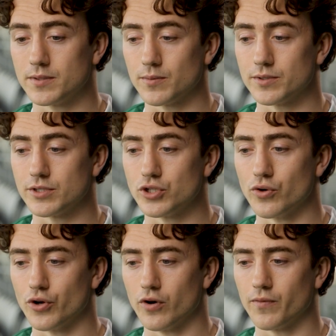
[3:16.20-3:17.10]
suppose I was
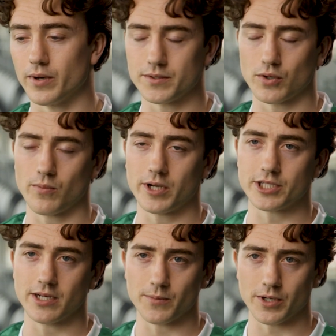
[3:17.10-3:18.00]
young enough when I was going
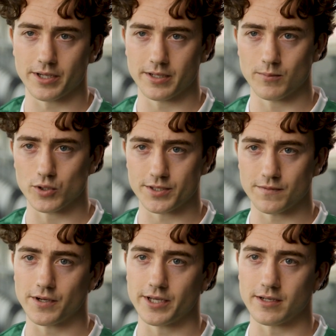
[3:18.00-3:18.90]
watching Limerick in Munster
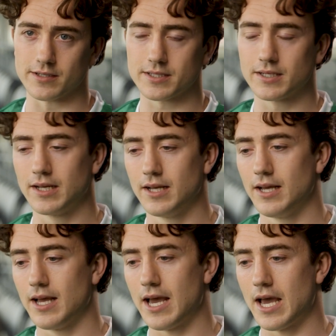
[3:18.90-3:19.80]
finals.
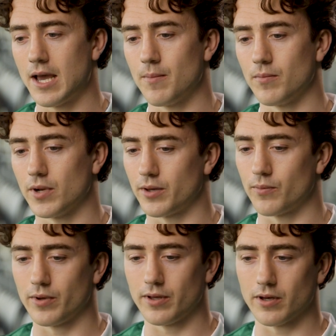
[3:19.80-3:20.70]
I
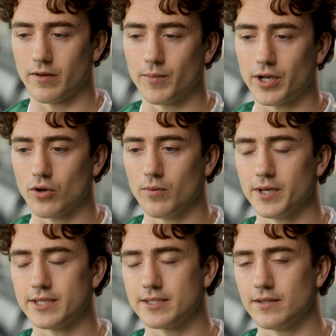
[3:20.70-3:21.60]
have my club
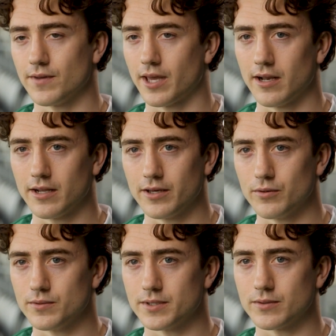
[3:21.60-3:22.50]
mate Stephen Kelly,
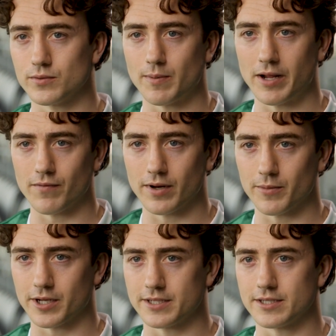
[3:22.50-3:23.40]
who was playing for
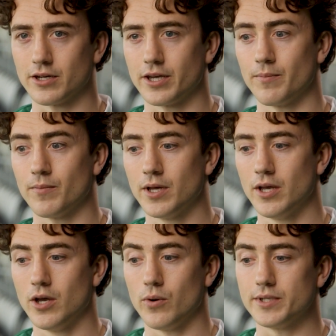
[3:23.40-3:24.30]
Limerick at the time.
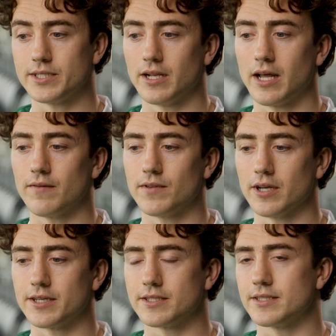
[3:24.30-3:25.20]
We still have the
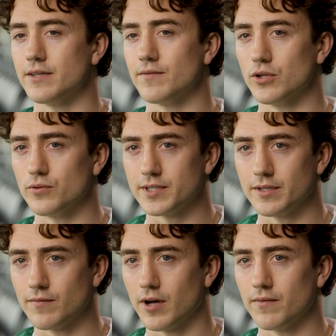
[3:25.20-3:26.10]
likes of Stephen Lucy
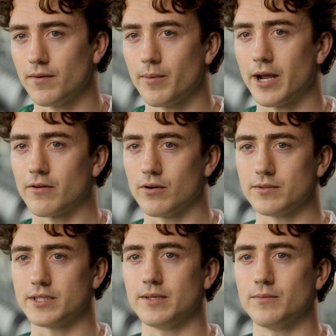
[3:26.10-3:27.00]
involved in the
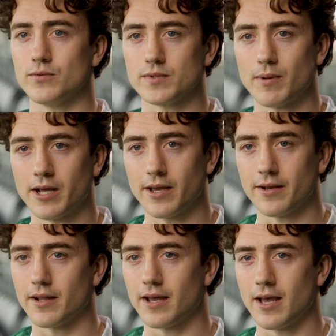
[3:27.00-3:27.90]
background team who was playing.